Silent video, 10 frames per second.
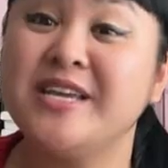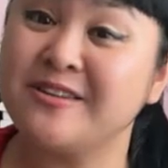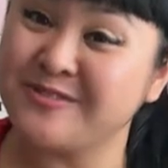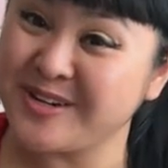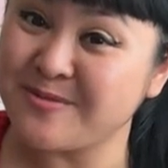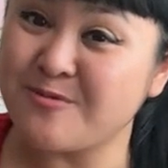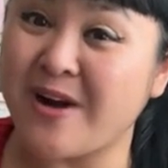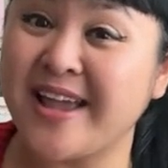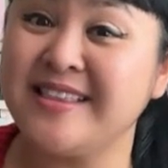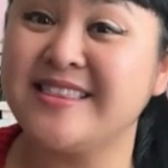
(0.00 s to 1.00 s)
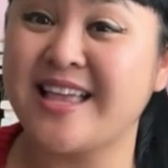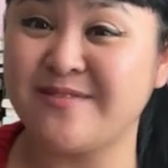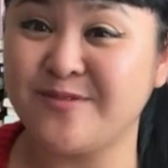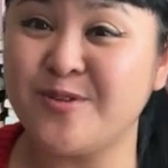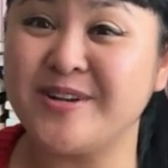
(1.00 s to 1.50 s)
we can rewrite
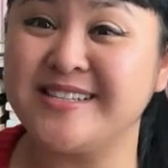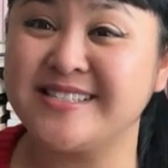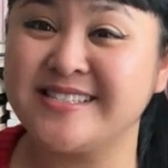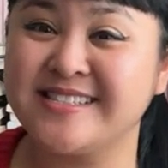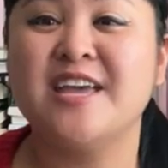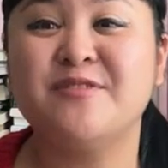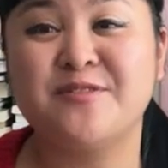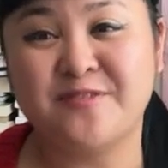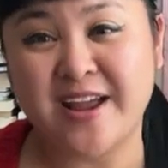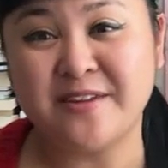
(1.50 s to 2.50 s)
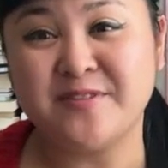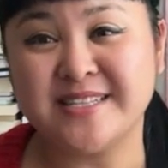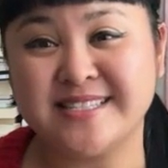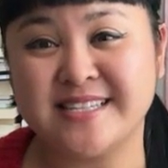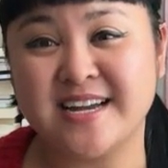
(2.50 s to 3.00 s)
that voice. If a friend
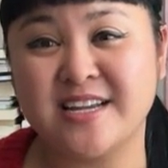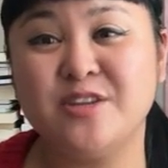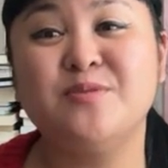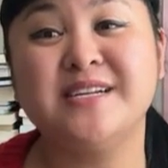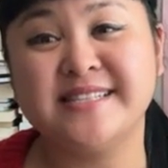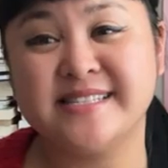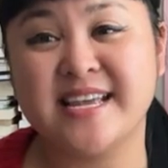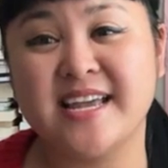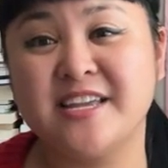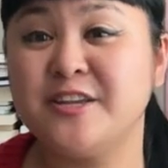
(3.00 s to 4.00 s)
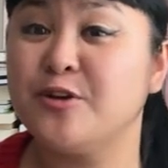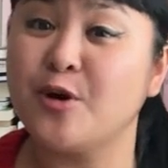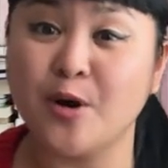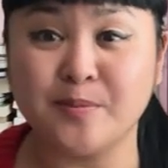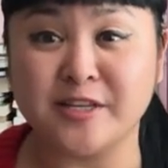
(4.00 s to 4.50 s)
felt stuck, you wouldn't say, "You're
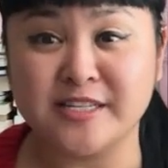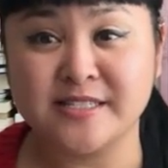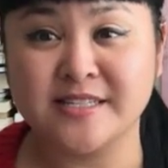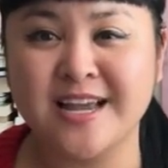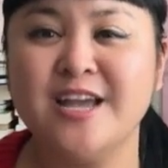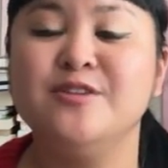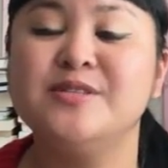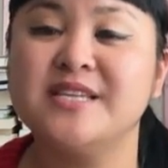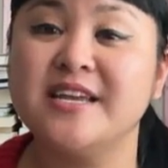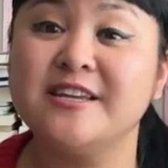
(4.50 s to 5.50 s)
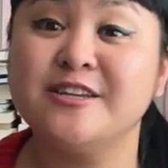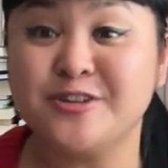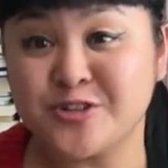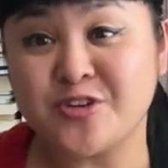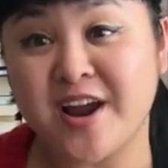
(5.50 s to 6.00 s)
hopeless." You'd say,
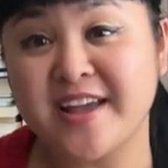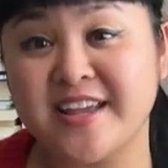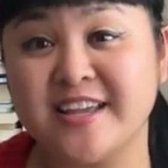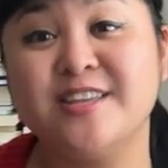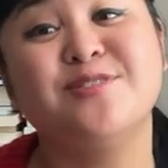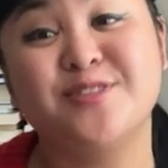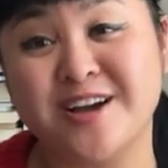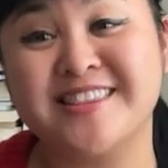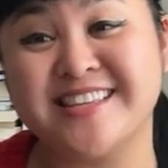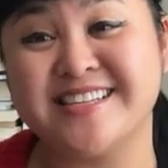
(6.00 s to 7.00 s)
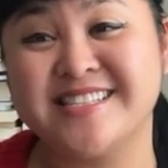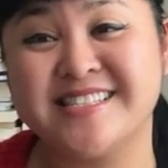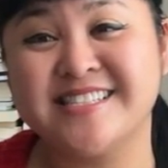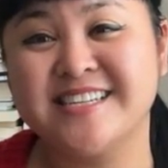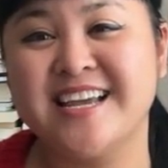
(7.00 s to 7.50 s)
"You're trying, you've got
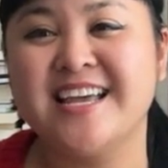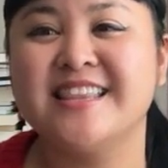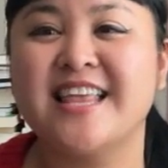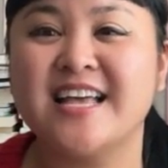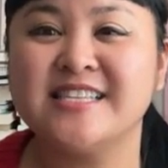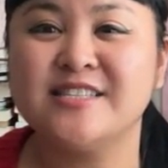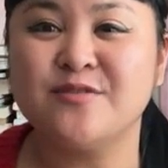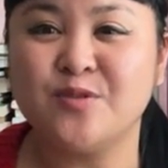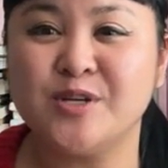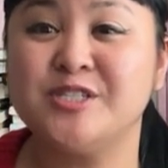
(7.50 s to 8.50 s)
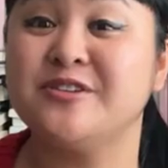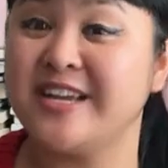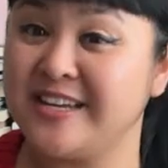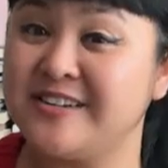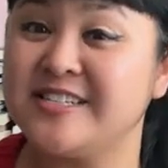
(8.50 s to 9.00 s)
this." That's the voice your
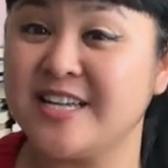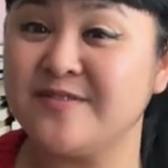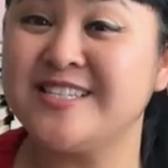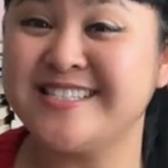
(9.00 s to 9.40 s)
inner self